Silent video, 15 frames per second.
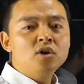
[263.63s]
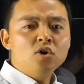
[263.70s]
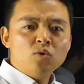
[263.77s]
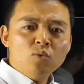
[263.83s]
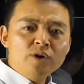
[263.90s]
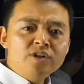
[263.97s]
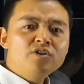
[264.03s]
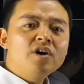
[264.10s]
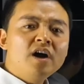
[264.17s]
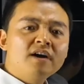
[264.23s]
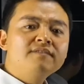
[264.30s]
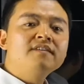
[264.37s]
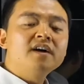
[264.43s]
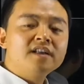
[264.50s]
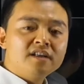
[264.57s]
When you
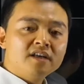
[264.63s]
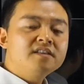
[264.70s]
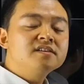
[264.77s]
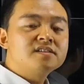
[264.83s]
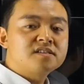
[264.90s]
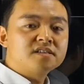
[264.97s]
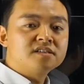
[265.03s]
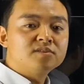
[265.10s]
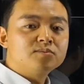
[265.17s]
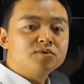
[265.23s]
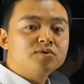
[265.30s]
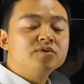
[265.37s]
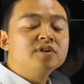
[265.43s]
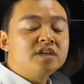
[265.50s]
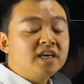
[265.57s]
have another
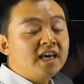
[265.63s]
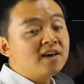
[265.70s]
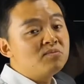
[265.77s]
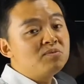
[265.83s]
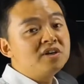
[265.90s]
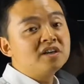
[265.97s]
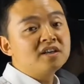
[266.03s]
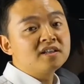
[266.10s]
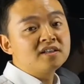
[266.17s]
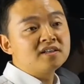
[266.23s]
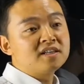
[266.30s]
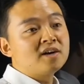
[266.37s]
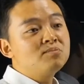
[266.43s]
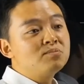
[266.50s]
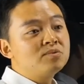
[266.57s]
syllable, it can be another
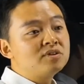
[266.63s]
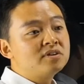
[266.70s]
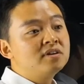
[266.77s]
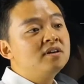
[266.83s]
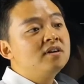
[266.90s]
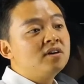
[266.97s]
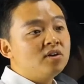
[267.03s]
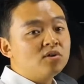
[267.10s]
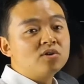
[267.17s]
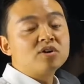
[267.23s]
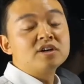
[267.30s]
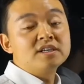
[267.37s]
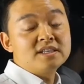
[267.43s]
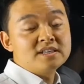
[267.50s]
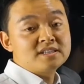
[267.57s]
number
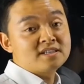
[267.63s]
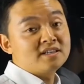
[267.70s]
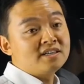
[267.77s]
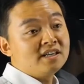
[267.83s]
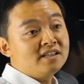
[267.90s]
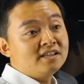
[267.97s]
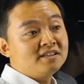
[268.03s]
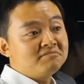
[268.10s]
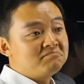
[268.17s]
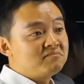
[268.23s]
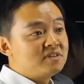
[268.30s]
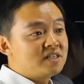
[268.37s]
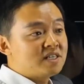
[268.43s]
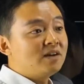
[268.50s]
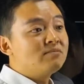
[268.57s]
or there's another
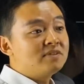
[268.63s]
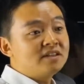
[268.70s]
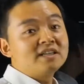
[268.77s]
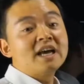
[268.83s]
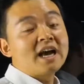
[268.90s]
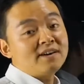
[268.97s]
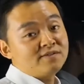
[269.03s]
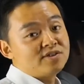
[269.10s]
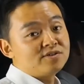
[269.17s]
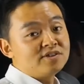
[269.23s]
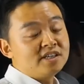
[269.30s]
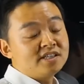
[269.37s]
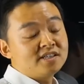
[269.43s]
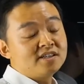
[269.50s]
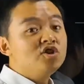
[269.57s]
something after it.